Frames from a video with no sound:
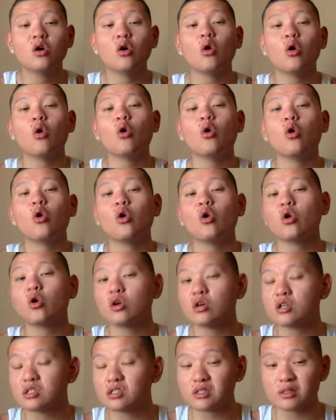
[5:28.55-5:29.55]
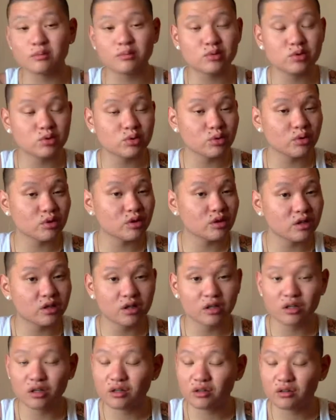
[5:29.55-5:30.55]
or some sort
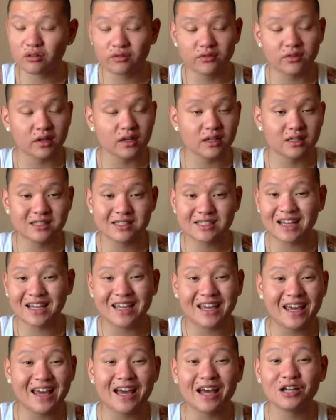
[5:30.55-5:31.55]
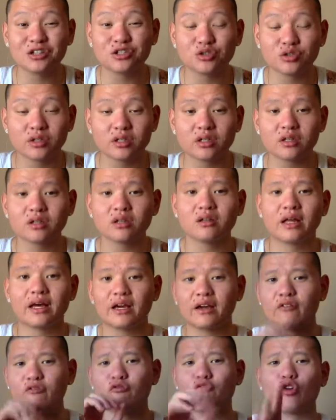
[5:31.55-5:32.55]
of psychiatric,
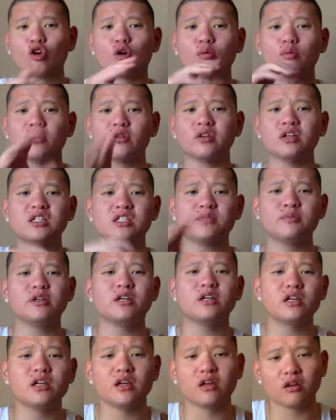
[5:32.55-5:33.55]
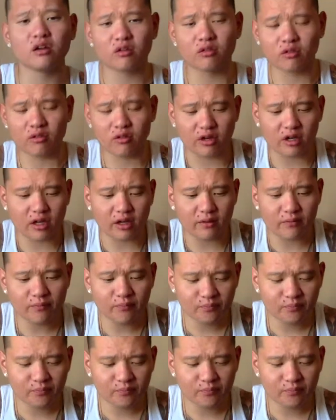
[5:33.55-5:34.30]
like verbally speaking, right?